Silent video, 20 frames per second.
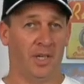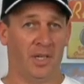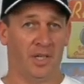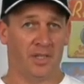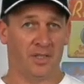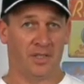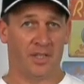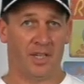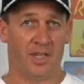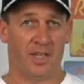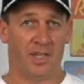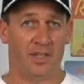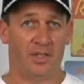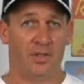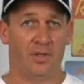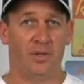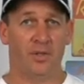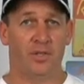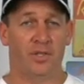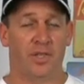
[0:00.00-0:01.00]
say a
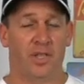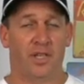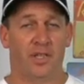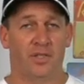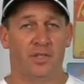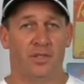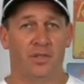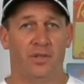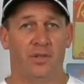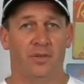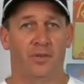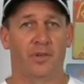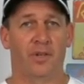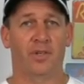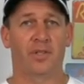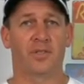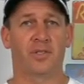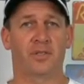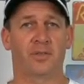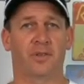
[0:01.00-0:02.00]
huge thanks to you,
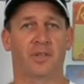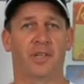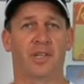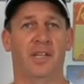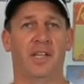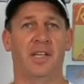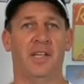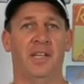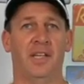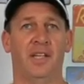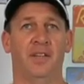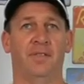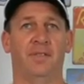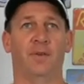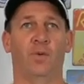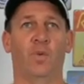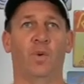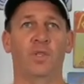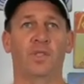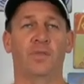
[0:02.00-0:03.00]
because if it
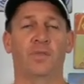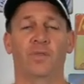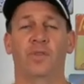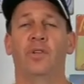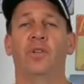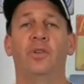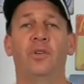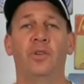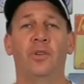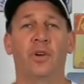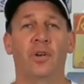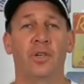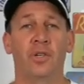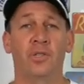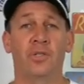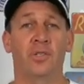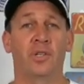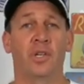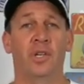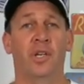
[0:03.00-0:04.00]
wasn't for you
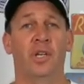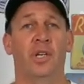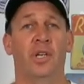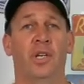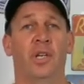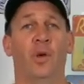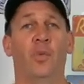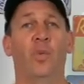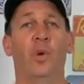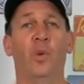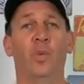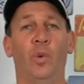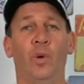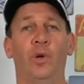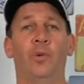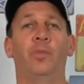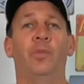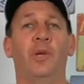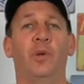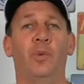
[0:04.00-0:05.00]
guys we
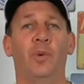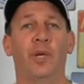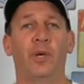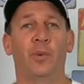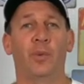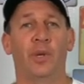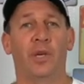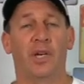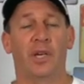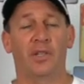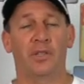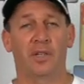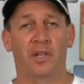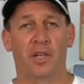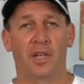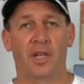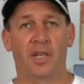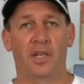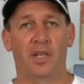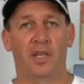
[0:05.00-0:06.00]
wouldn't be where we are
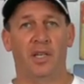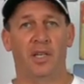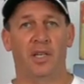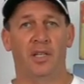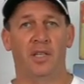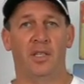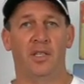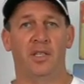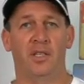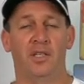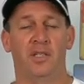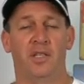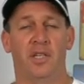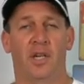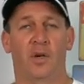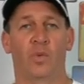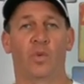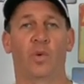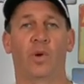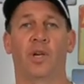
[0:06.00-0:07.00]
today. And I
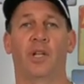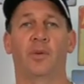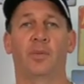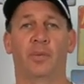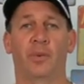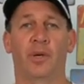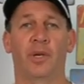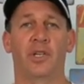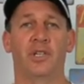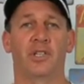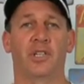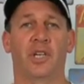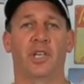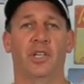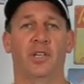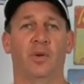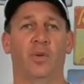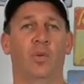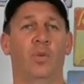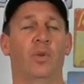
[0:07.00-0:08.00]
really
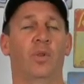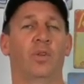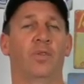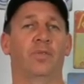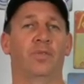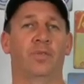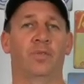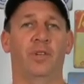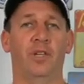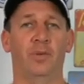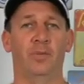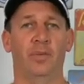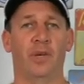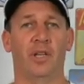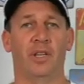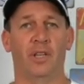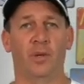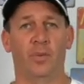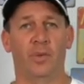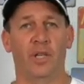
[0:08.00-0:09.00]
appreciate all the
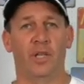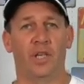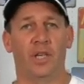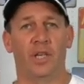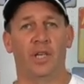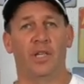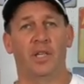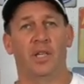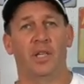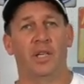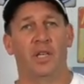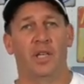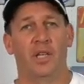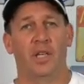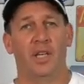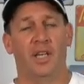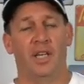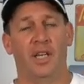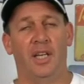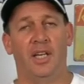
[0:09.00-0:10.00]
feedback that we get
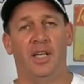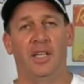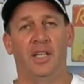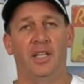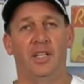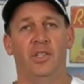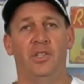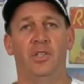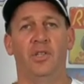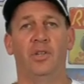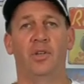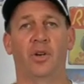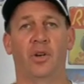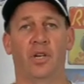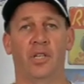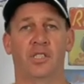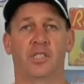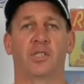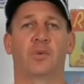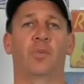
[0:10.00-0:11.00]
and you
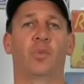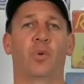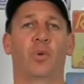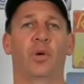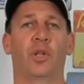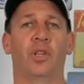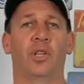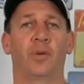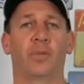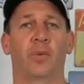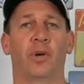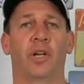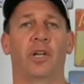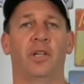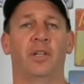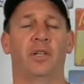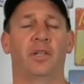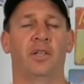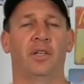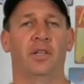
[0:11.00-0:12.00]
guys supporting the
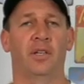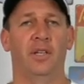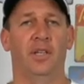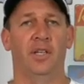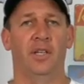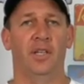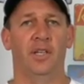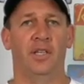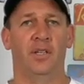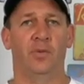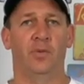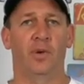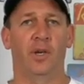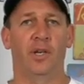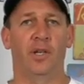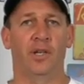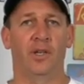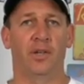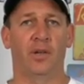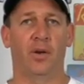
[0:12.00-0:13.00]
brand, and
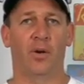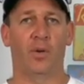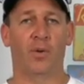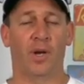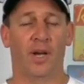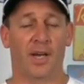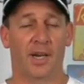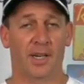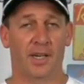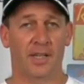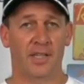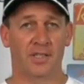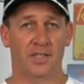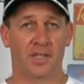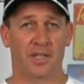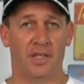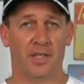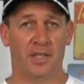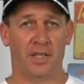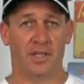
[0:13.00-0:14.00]
really wholeheartedly
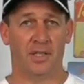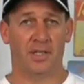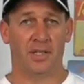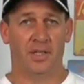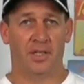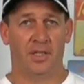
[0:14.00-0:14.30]
say that.